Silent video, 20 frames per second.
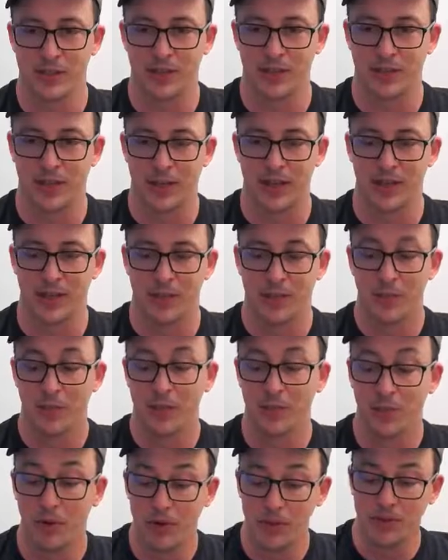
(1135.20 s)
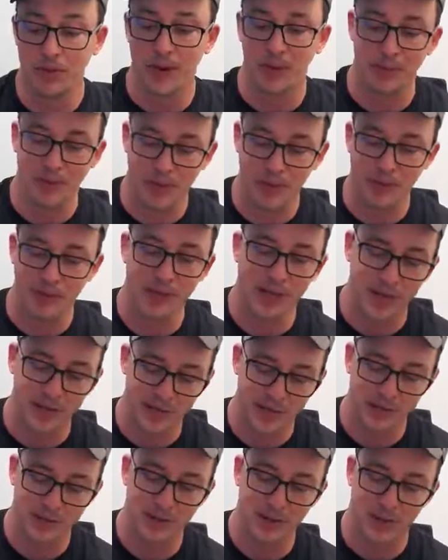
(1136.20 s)
like that? But mergeMap, the use
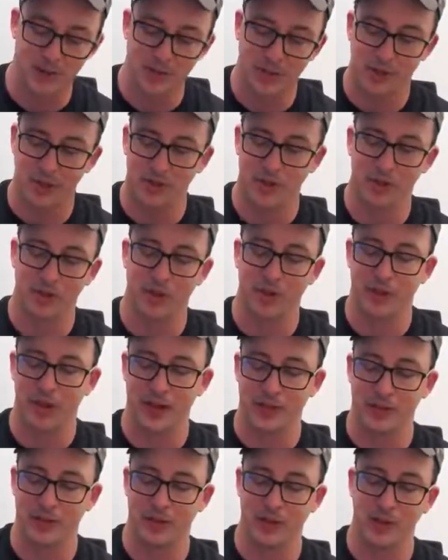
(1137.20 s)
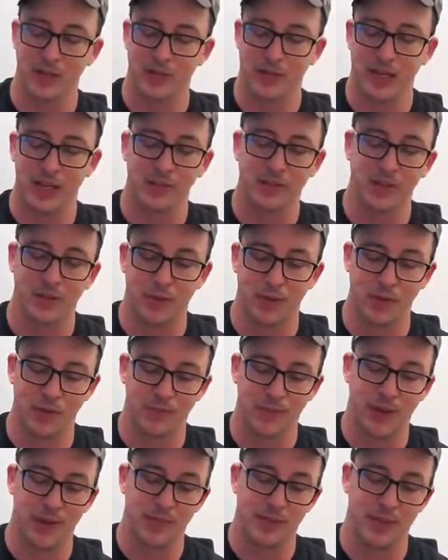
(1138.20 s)
case, I'm sorry, just go back to the use case for
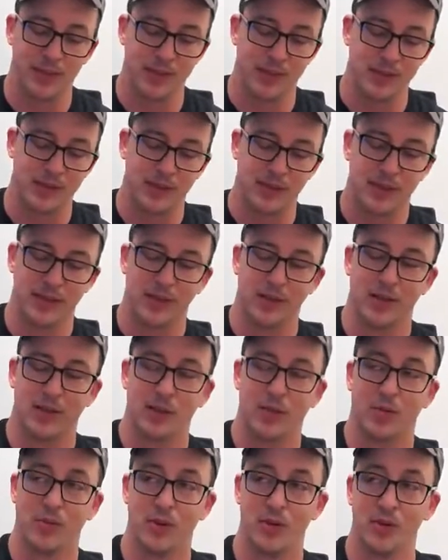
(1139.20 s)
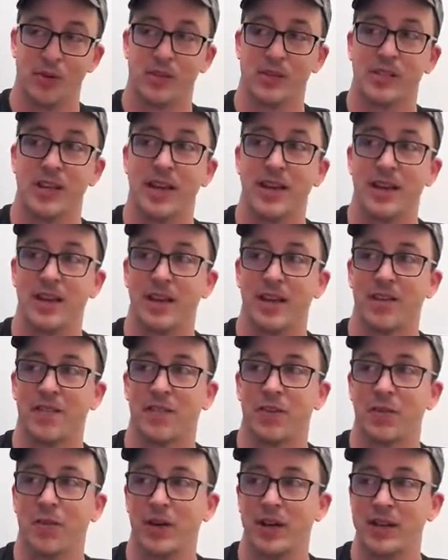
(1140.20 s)
mergeMap is when you're sending,
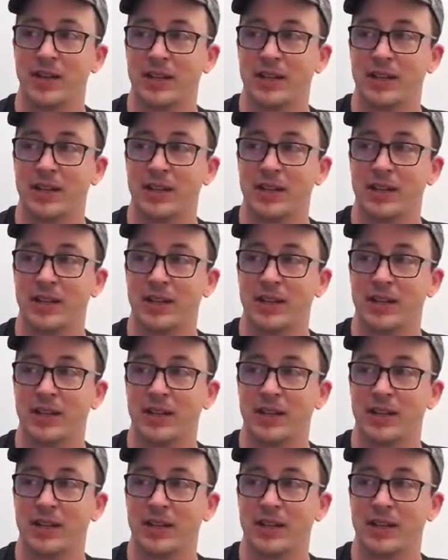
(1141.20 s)
if you want to